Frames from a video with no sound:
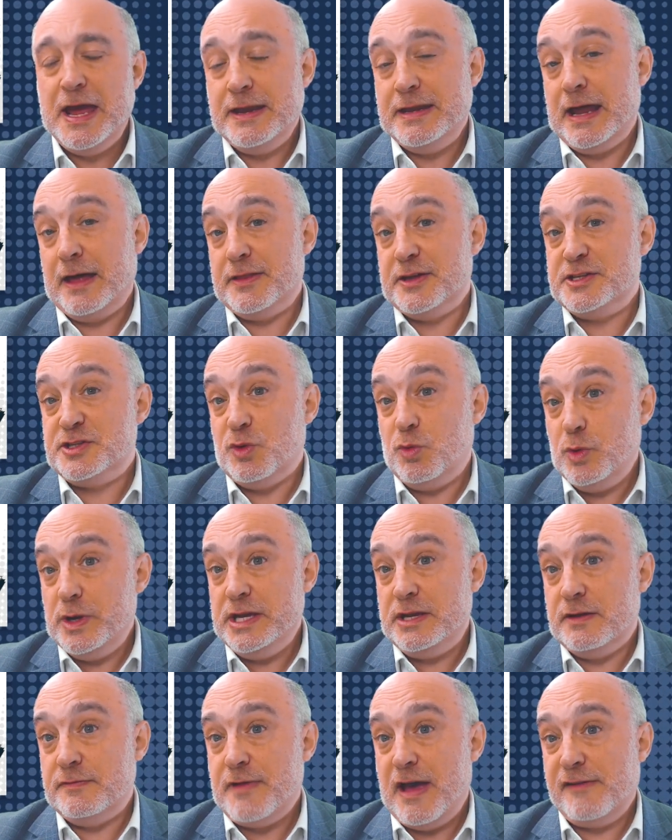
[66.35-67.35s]
Now, there's a
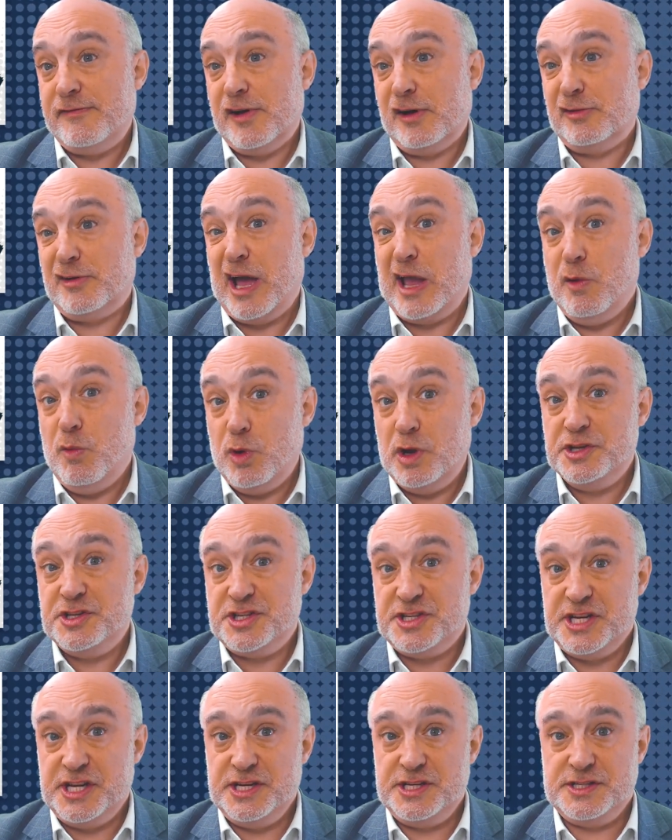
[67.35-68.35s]
week of FLK1
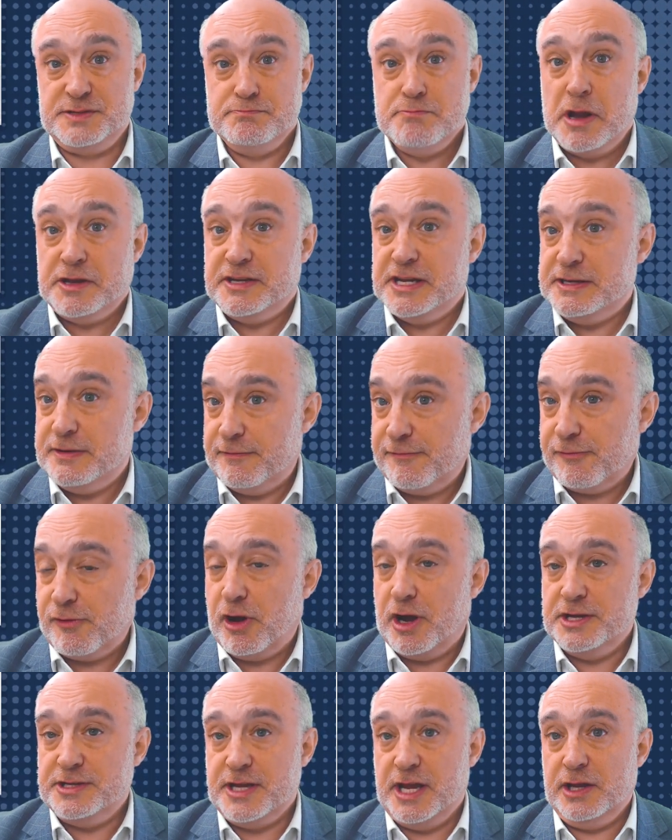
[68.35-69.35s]
sits, Monday to
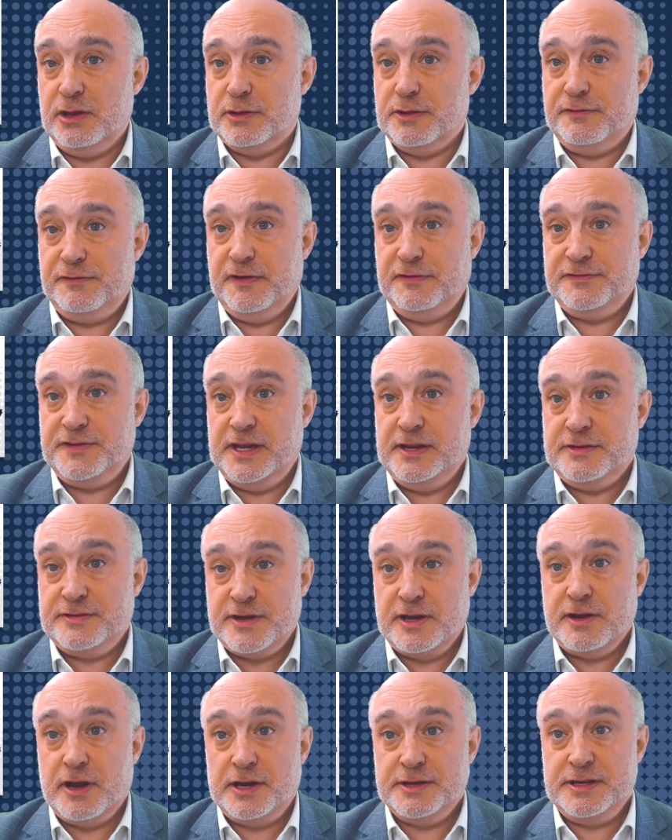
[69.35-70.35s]
Friday on the 15th
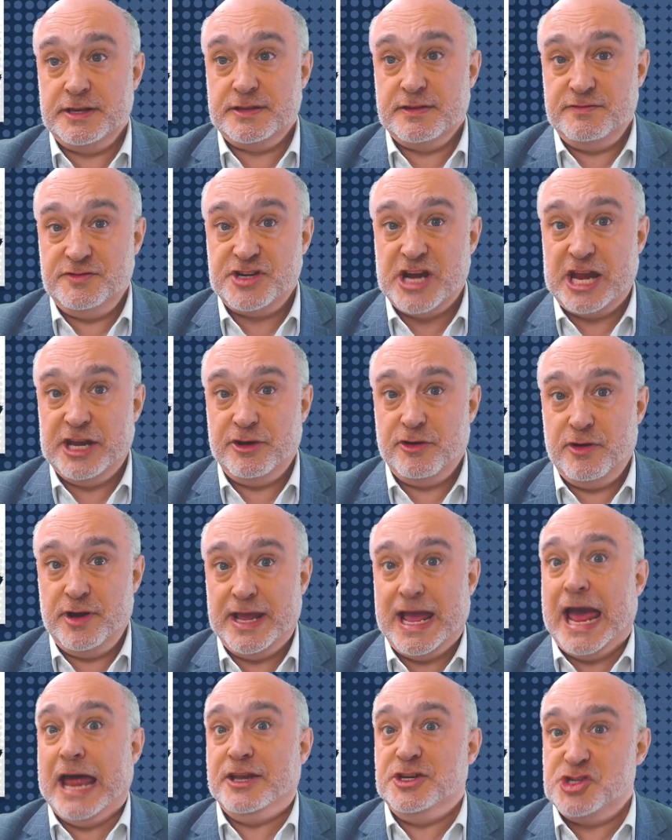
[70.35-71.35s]
to 19th of
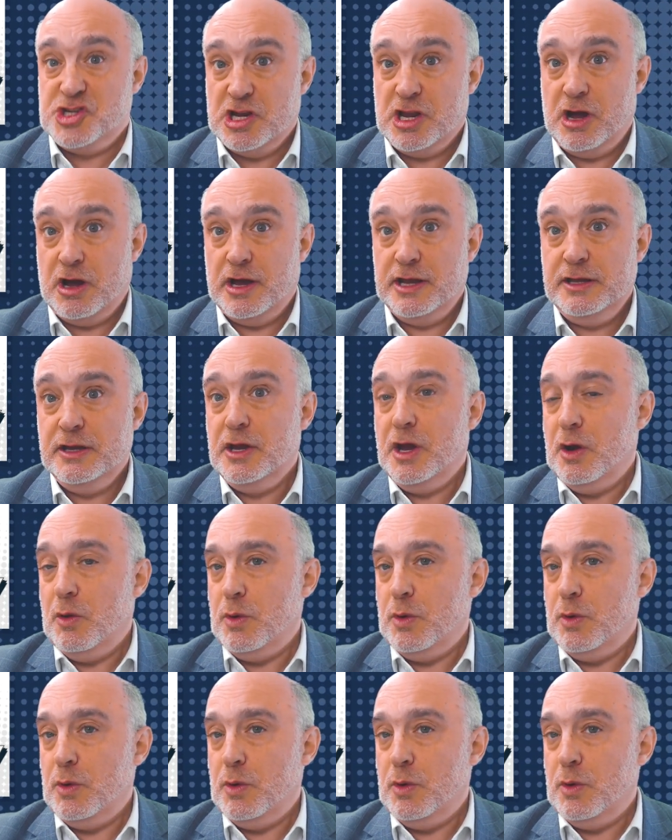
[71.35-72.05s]
January and July,